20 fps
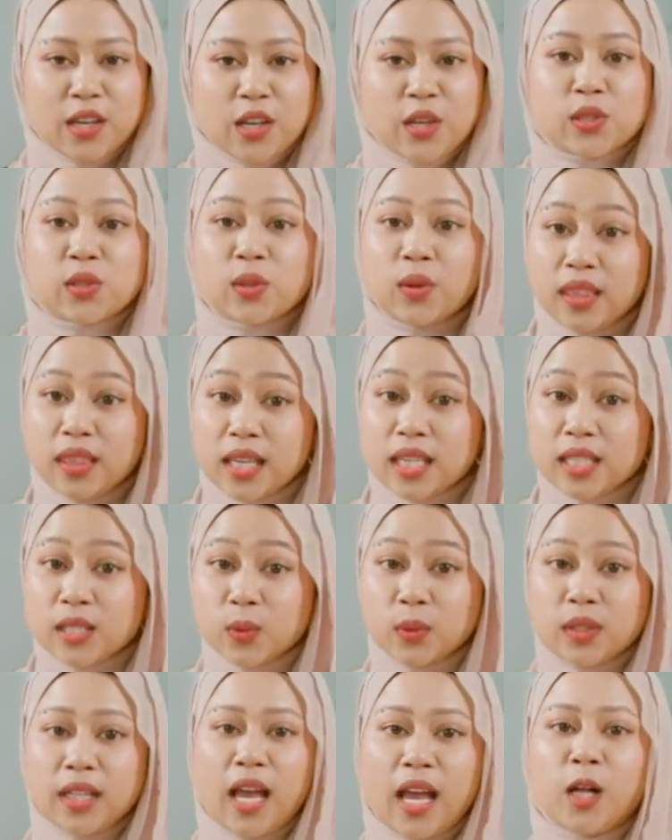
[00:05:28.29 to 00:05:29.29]
So this
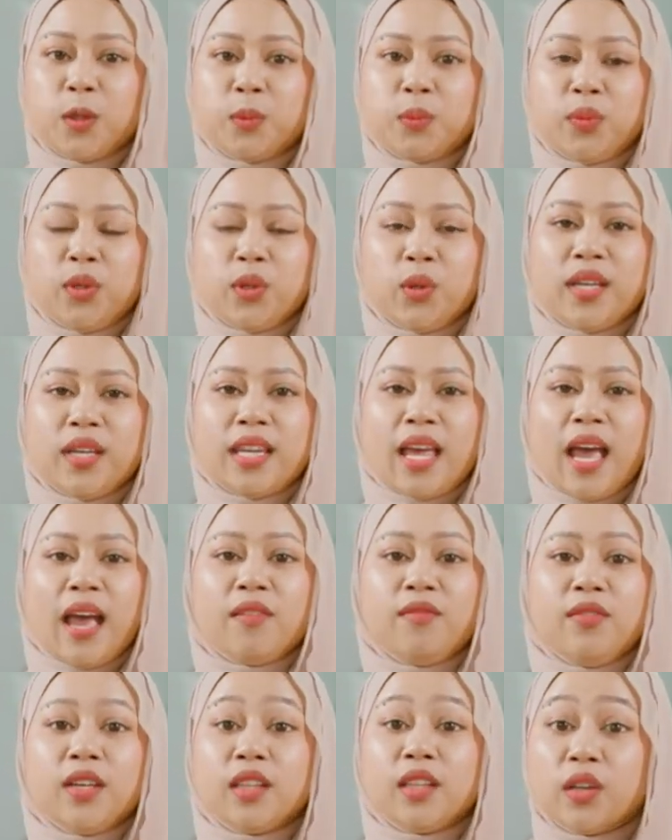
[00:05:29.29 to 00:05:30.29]
will help you in
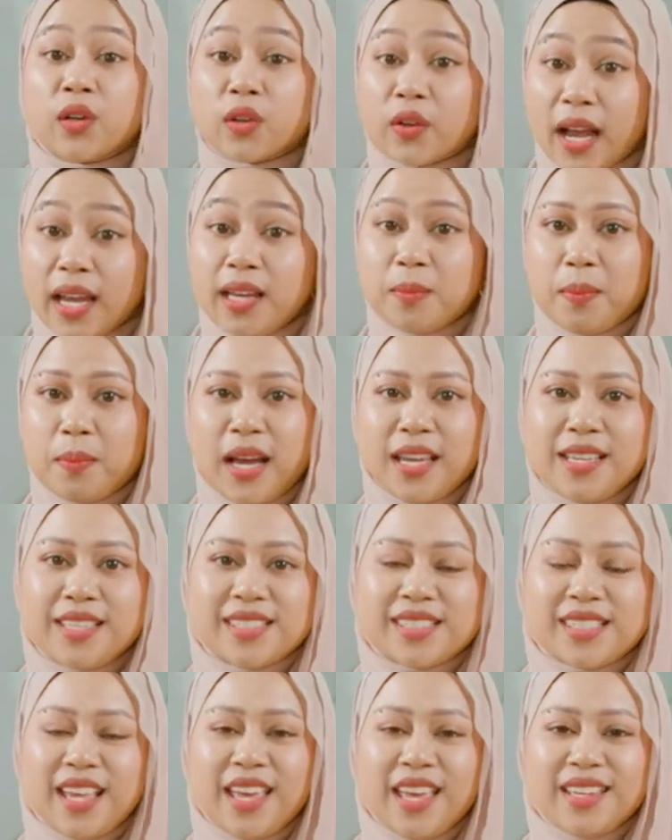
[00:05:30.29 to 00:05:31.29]
having the right
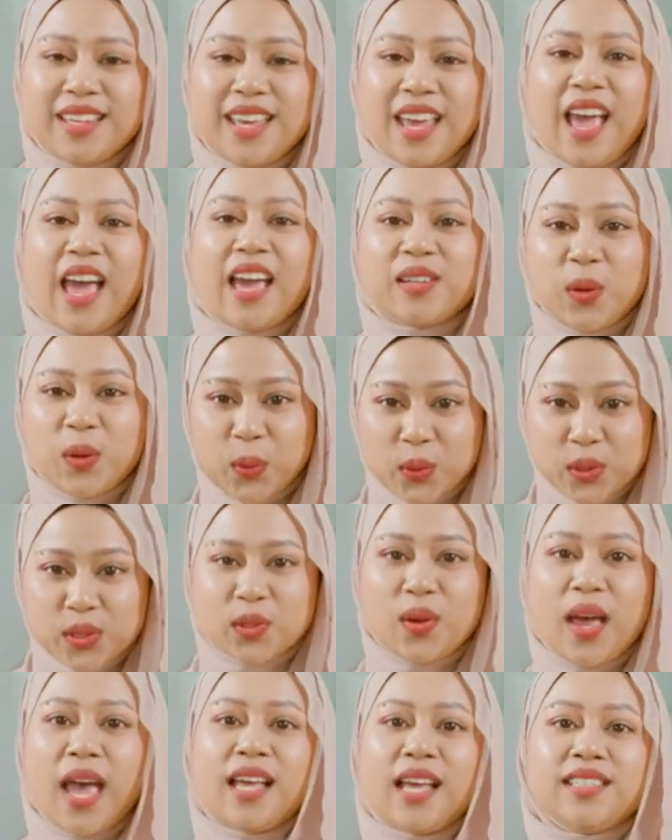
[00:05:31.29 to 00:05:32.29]
mindset and
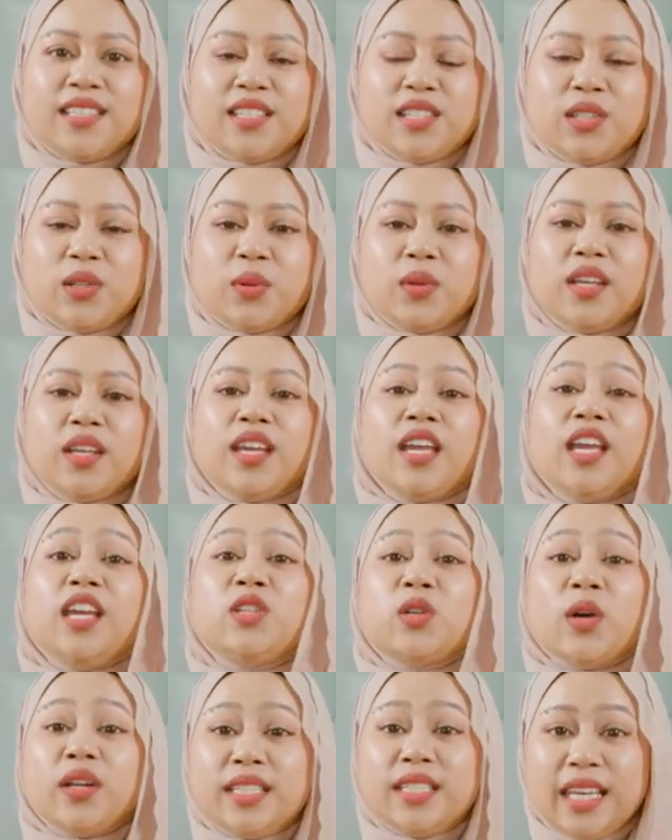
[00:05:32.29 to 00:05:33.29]
also attitude
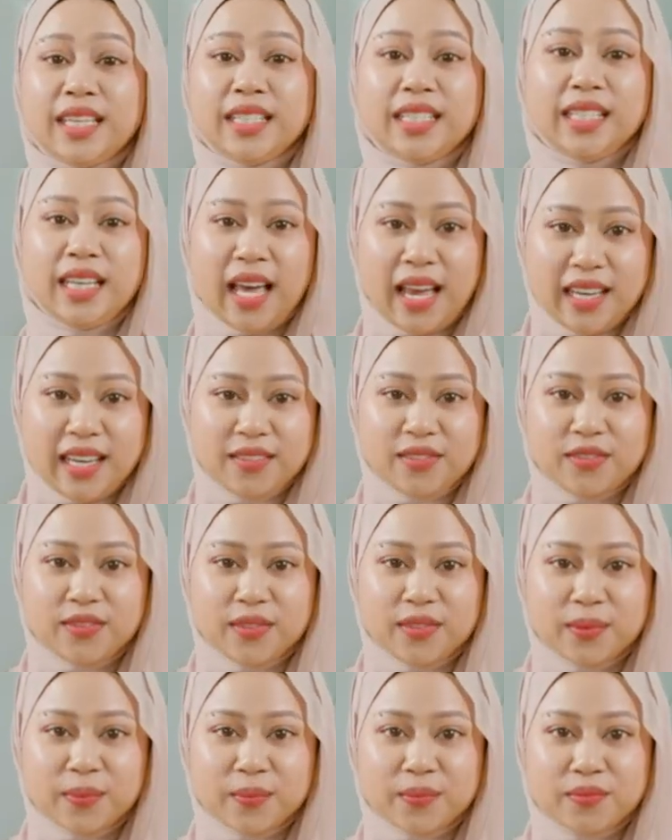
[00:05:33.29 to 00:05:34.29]
in your daily life.